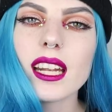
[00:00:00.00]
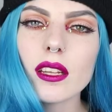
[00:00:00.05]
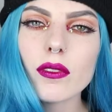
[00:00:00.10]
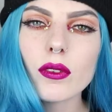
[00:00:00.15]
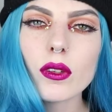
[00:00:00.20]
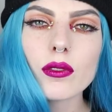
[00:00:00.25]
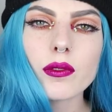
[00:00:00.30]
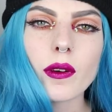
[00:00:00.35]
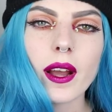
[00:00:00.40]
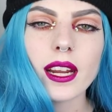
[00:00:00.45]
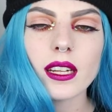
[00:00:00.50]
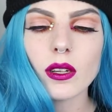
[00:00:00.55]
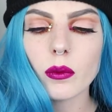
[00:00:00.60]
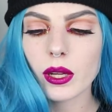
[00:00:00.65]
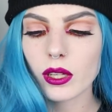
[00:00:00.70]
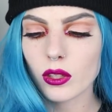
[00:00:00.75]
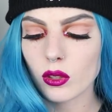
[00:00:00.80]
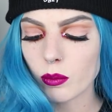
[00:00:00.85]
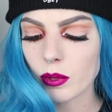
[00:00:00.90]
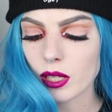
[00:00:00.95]
And if you find the
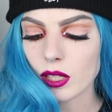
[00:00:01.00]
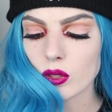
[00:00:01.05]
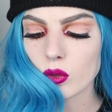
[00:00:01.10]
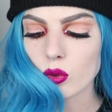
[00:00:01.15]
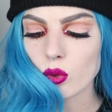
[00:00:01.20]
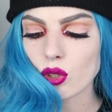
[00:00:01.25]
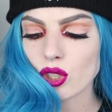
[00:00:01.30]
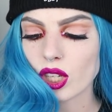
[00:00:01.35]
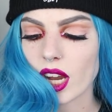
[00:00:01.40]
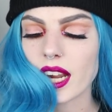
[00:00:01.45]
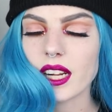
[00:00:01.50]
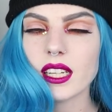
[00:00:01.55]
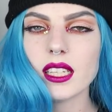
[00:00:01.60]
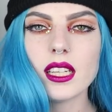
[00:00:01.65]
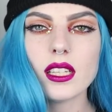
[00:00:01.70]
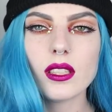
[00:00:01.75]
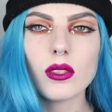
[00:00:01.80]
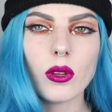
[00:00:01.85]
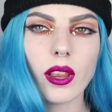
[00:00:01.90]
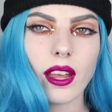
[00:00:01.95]
wig to be too
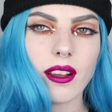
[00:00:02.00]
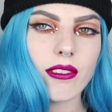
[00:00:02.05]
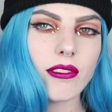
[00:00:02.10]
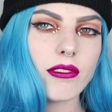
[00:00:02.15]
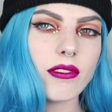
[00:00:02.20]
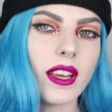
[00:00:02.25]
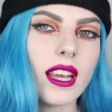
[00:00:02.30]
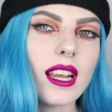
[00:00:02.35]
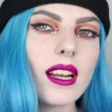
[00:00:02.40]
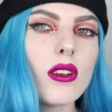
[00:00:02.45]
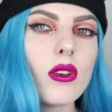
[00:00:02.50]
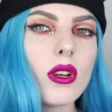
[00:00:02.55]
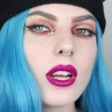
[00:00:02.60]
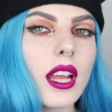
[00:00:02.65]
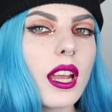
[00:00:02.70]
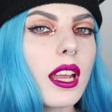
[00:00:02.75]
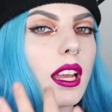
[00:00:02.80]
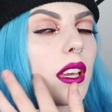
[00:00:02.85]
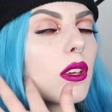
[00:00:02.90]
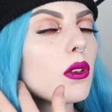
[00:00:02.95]
shiny, too like fake
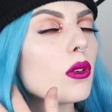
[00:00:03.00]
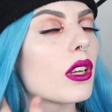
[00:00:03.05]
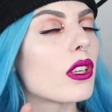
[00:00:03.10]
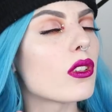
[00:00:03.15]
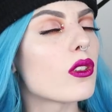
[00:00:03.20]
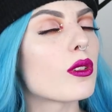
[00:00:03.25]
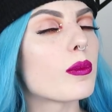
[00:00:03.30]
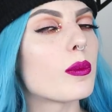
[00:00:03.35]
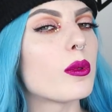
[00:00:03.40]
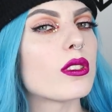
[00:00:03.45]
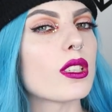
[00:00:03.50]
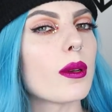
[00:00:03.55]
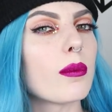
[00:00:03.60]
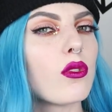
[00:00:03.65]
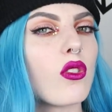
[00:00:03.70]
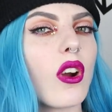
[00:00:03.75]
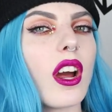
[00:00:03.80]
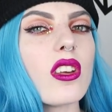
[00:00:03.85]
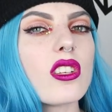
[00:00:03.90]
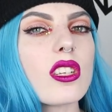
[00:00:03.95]
looking, you can just put
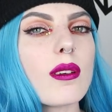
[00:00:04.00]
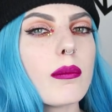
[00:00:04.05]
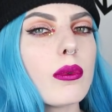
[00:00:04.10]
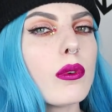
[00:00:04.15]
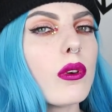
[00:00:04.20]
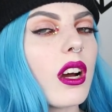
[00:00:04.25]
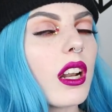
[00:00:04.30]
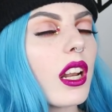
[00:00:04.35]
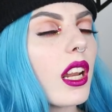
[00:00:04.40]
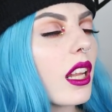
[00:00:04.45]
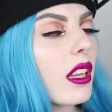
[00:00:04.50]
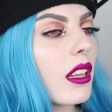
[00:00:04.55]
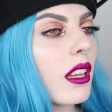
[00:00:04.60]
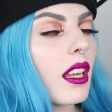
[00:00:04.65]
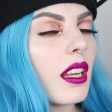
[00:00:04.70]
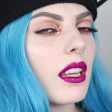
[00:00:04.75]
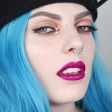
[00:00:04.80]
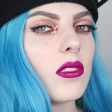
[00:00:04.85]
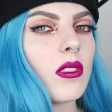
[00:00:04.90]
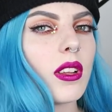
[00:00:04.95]
some dry shampoo on it
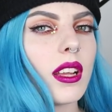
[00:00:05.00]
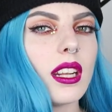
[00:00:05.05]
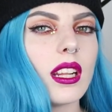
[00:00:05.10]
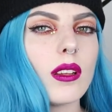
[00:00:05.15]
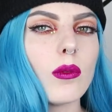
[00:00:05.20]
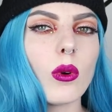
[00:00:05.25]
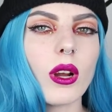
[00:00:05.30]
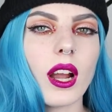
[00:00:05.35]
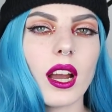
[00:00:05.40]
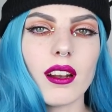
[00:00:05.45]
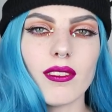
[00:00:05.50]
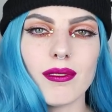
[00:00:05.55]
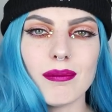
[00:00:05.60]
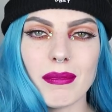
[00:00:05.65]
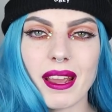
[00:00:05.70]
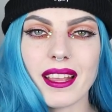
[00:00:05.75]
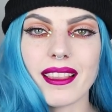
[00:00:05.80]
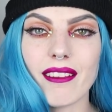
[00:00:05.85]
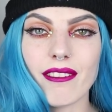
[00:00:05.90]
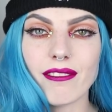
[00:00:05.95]
and it will kind of
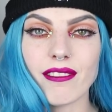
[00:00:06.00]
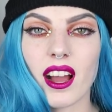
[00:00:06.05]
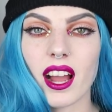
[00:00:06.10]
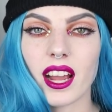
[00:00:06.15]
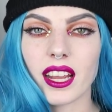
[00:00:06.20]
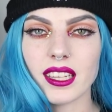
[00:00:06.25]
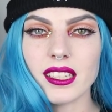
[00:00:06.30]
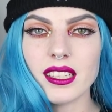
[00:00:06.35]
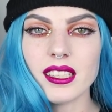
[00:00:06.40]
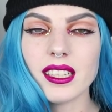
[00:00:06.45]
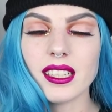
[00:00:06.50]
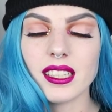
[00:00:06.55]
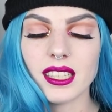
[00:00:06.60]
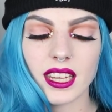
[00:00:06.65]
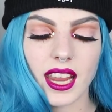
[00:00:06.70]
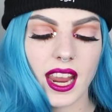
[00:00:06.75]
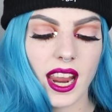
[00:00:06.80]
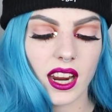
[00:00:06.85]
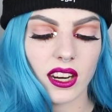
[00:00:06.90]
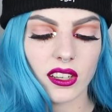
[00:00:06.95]
mattify
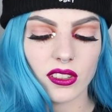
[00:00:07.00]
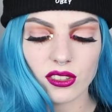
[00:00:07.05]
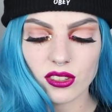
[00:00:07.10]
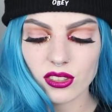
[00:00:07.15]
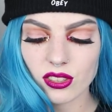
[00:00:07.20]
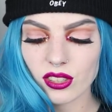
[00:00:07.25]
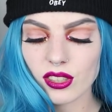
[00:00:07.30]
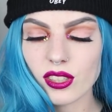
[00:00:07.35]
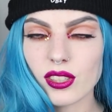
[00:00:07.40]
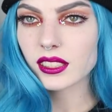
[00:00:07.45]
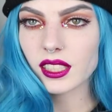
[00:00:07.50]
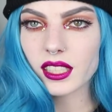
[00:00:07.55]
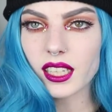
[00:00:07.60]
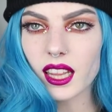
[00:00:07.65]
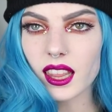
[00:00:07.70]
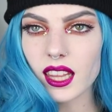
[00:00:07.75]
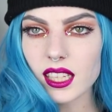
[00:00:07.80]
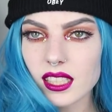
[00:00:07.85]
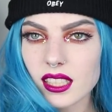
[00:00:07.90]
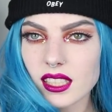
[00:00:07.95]
the hairs. So
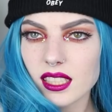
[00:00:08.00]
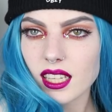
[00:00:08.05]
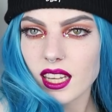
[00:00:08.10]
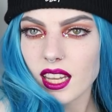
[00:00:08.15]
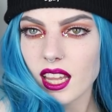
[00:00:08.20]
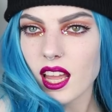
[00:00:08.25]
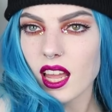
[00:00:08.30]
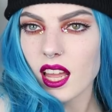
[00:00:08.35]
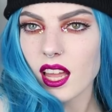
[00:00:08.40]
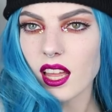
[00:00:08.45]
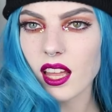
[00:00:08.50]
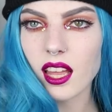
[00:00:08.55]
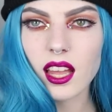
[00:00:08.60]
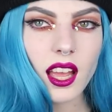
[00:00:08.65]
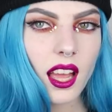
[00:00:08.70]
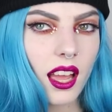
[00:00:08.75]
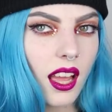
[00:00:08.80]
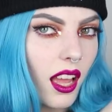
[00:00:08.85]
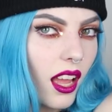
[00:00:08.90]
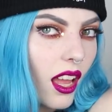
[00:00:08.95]
yeah, this is the
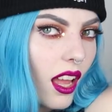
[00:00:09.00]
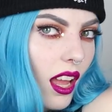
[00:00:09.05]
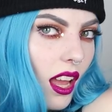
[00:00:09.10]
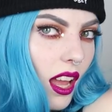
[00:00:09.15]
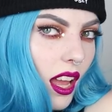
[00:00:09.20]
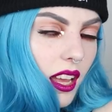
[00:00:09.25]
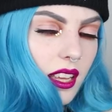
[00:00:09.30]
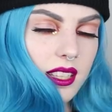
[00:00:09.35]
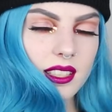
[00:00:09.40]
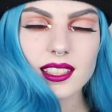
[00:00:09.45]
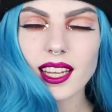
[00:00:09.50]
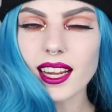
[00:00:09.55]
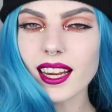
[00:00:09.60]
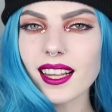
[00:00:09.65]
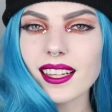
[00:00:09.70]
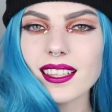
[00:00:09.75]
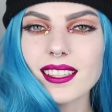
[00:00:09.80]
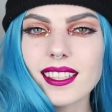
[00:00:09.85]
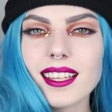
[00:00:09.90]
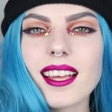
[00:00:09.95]

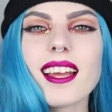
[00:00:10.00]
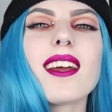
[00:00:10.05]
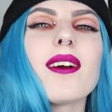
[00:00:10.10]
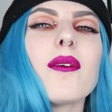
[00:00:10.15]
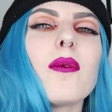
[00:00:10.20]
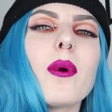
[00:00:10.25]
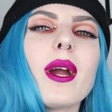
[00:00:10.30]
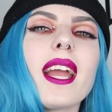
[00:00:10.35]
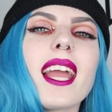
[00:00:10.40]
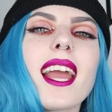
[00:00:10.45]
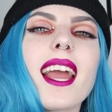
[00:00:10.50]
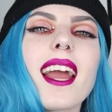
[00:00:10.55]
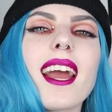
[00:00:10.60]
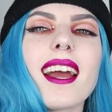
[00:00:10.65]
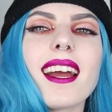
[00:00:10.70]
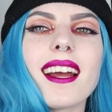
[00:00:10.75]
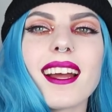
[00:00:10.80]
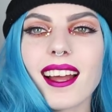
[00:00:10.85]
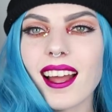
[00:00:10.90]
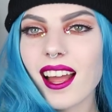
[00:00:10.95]
second wig.
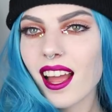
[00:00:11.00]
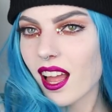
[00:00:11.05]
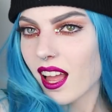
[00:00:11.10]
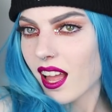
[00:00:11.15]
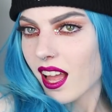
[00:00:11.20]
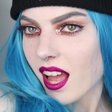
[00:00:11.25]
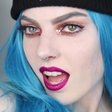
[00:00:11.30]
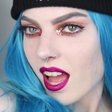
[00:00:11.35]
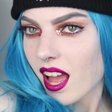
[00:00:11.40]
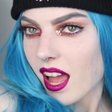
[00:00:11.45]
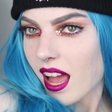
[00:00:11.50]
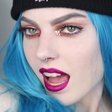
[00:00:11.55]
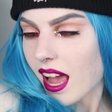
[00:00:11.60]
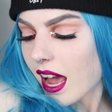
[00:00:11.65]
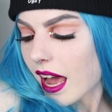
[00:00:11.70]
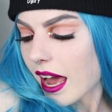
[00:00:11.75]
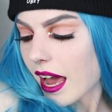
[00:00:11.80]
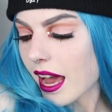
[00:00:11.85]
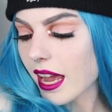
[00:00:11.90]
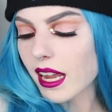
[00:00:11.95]

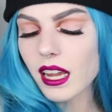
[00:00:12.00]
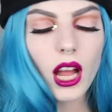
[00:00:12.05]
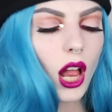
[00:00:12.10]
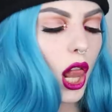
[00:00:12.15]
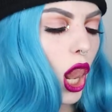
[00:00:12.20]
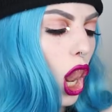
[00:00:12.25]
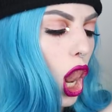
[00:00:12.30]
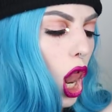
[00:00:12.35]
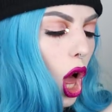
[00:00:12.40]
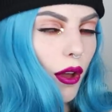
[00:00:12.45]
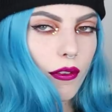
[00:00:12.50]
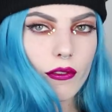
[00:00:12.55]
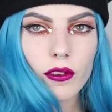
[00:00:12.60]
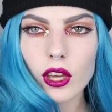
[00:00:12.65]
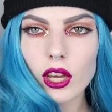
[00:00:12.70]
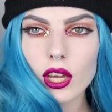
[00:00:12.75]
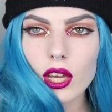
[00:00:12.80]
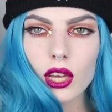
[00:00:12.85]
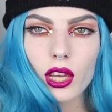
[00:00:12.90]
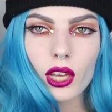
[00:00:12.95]
I love
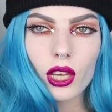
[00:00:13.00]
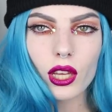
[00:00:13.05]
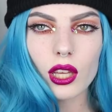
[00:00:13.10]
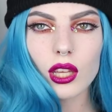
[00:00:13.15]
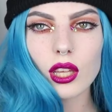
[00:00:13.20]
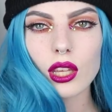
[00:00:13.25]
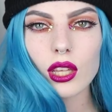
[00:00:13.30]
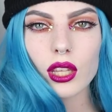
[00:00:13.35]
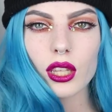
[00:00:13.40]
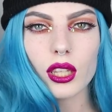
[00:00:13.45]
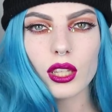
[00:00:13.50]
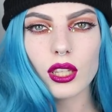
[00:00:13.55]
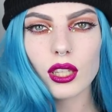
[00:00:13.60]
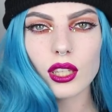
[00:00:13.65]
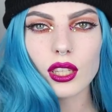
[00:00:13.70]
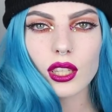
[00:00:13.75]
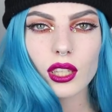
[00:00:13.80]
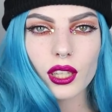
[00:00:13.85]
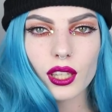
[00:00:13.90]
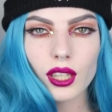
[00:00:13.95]

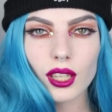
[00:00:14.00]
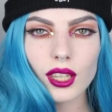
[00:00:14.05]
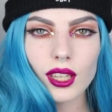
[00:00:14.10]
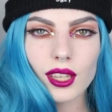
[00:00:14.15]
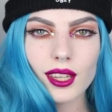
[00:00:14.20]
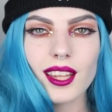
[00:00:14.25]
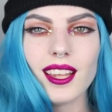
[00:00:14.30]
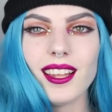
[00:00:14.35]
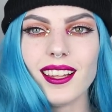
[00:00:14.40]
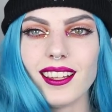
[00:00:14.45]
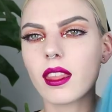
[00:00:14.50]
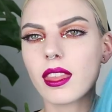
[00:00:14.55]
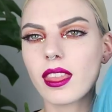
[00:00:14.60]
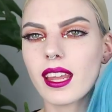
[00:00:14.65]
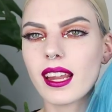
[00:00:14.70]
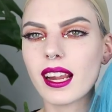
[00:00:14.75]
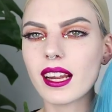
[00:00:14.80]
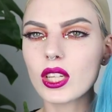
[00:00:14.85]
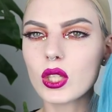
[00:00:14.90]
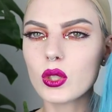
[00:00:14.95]
it! The
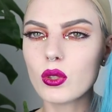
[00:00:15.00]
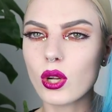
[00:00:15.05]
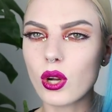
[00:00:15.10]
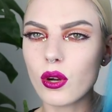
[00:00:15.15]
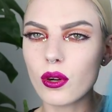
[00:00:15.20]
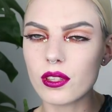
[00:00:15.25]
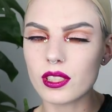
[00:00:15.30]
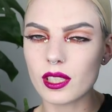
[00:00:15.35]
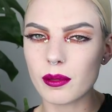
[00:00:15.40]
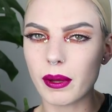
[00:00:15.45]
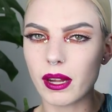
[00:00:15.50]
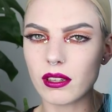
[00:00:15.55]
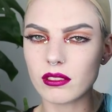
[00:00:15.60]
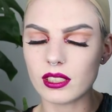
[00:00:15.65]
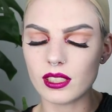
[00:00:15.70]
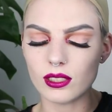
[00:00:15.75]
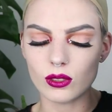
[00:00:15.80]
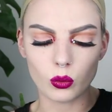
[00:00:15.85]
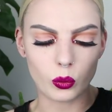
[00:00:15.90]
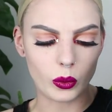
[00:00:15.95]
thing I do notice about
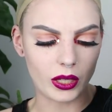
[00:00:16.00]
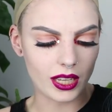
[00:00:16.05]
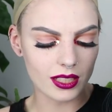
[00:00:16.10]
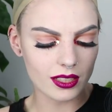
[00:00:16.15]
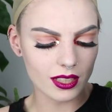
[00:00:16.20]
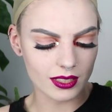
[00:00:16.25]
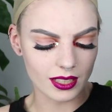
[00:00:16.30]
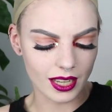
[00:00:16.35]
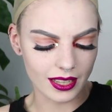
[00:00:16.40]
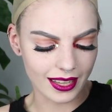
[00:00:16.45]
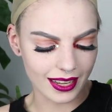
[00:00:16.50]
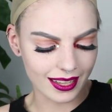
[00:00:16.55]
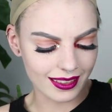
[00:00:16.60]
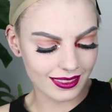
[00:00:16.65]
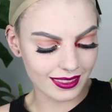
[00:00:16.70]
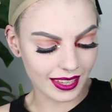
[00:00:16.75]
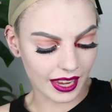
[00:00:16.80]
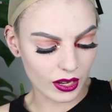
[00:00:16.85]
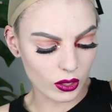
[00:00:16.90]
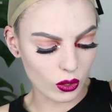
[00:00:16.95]
these wigs is that they
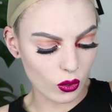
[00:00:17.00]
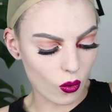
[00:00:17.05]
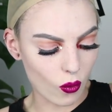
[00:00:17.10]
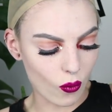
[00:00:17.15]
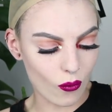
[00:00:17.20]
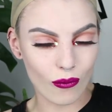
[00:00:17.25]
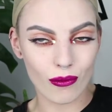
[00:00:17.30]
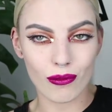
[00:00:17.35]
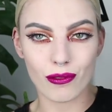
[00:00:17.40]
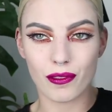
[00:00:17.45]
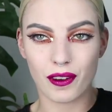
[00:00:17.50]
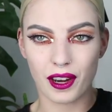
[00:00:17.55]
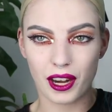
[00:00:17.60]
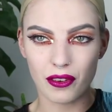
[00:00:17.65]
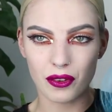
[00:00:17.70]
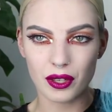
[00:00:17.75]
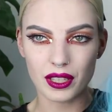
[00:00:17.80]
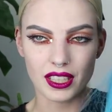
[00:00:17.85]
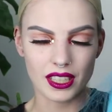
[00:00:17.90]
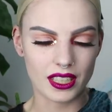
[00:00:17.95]
tangle
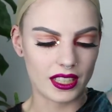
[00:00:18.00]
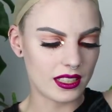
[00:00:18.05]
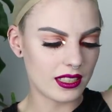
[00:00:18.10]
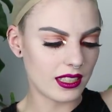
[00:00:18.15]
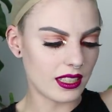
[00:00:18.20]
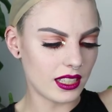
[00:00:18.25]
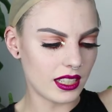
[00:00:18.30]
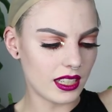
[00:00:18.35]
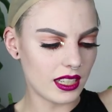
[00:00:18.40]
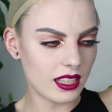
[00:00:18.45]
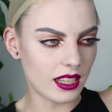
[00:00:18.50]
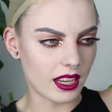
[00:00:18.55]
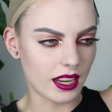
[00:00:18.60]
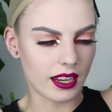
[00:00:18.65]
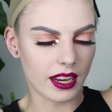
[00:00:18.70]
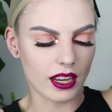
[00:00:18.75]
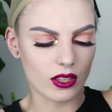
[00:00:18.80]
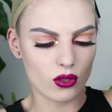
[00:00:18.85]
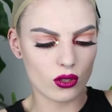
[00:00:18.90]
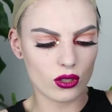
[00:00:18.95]
very easily.
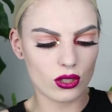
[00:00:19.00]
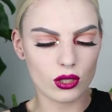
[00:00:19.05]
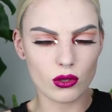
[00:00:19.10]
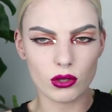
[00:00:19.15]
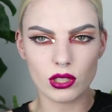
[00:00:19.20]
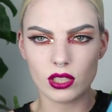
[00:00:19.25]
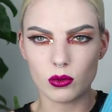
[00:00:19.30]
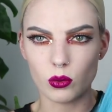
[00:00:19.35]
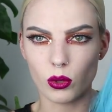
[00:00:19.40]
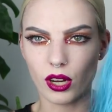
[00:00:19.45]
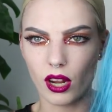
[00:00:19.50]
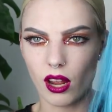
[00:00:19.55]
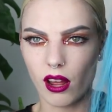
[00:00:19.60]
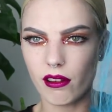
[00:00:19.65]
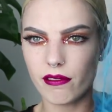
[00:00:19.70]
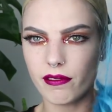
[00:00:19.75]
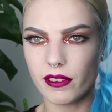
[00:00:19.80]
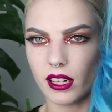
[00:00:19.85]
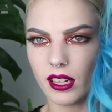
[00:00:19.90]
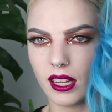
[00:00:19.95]
Like, I just took this one
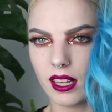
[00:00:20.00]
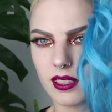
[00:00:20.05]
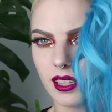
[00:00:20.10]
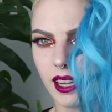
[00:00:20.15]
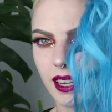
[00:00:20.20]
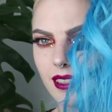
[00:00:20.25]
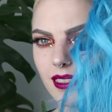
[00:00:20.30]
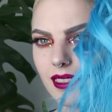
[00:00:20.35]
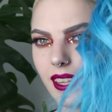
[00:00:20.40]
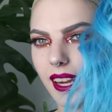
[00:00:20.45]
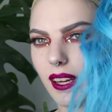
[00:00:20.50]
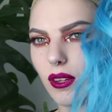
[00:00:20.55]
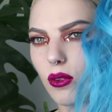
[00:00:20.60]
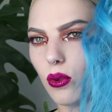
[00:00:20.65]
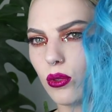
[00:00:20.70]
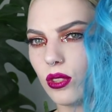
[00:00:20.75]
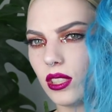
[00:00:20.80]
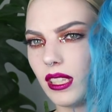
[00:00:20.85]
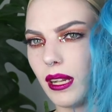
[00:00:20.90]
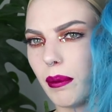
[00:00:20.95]
off and it has like
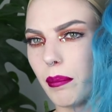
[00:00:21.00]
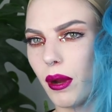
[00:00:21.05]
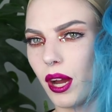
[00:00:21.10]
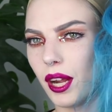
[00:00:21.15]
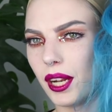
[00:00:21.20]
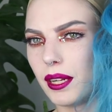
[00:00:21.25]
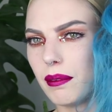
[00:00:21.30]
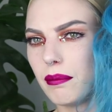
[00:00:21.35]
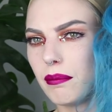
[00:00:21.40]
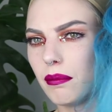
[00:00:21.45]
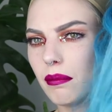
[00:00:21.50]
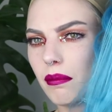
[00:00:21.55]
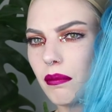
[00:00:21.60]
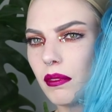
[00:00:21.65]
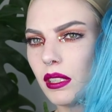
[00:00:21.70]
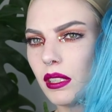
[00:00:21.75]
tangles in the bottom.